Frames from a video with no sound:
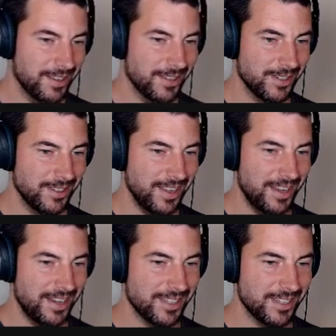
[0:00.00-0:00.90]
so
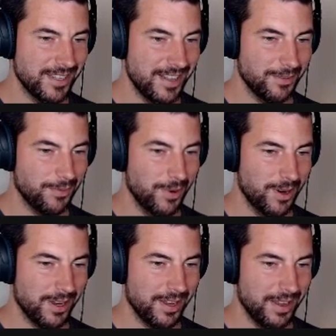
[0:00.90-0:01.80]
that is not
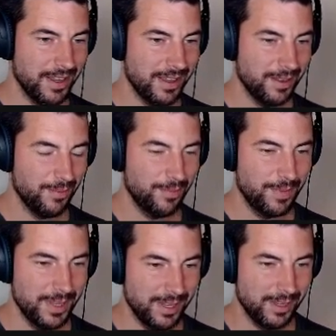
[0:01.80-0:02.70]
working
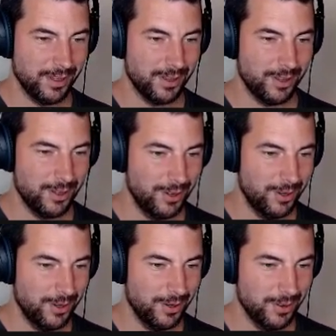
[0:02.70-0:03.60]

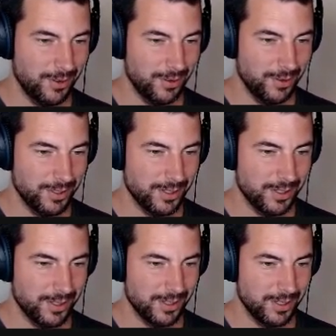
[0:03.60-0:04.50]

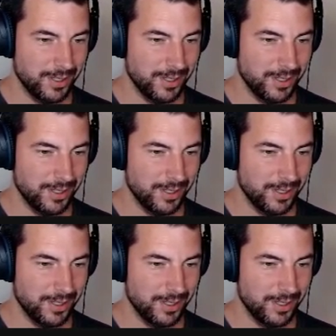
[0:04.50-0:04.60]
because